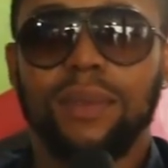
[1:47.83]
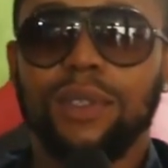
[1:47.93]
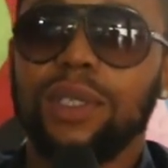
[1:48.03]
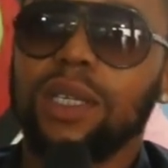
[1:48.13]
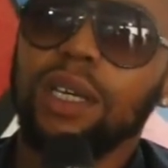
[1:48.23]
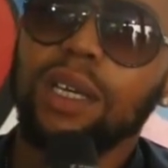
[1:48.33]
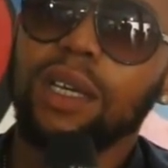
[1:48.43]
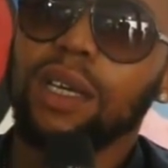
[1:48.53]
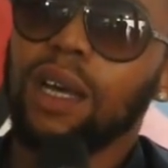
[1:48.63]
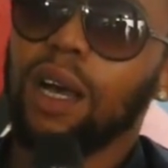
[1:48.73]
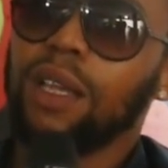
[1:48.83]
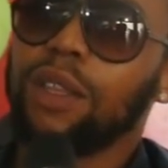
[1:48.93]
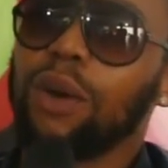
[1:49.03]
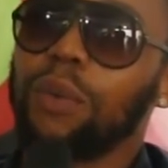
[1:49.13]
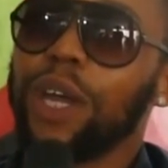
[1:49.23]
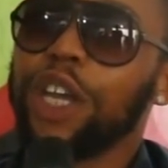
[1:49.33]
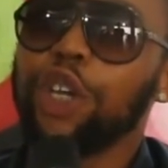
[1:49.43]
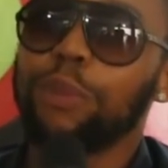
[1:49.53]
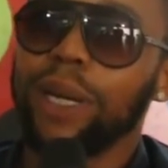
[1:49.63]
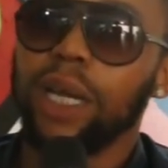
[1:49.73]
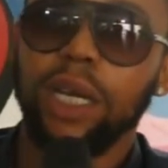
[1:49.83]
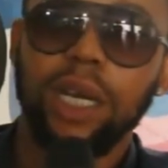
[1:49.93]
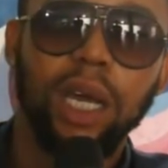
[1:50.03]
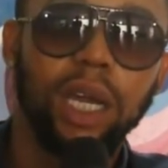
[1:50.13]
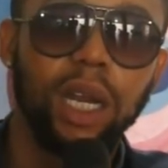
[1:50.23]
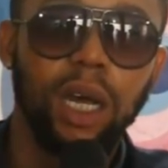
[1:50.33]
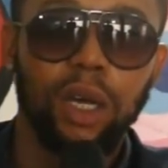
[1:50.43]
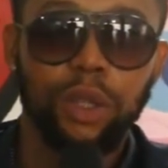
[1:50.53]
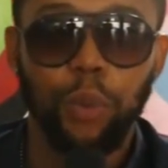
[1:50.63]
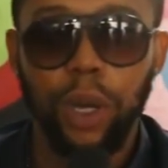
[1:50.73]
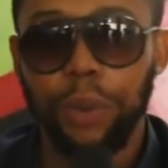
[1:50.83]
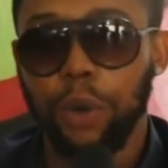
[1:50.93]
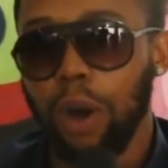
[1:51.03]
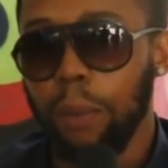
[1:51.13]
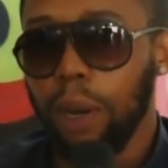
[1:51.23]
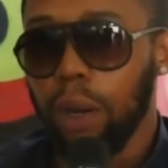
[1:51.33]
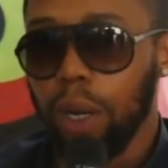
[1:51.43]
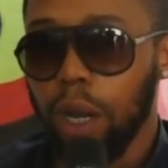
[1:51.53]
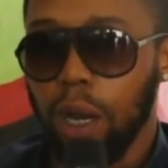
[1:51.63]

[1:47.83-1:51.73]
you see, we're human, and the way we go about